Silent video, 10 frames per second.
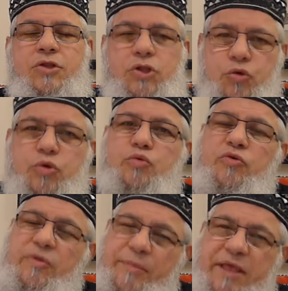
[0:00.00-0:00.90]
Do it with
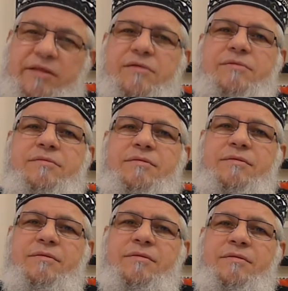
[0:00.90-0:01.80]
a manner.
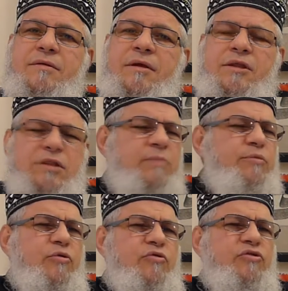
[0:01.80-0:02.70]
Not
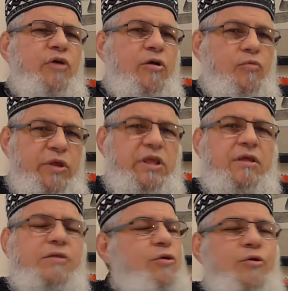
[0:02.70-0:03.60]
because you are
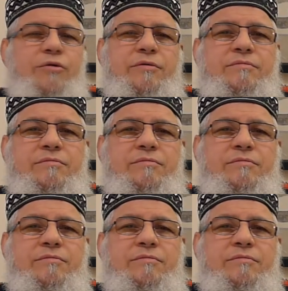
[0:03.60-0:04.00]
weak, no.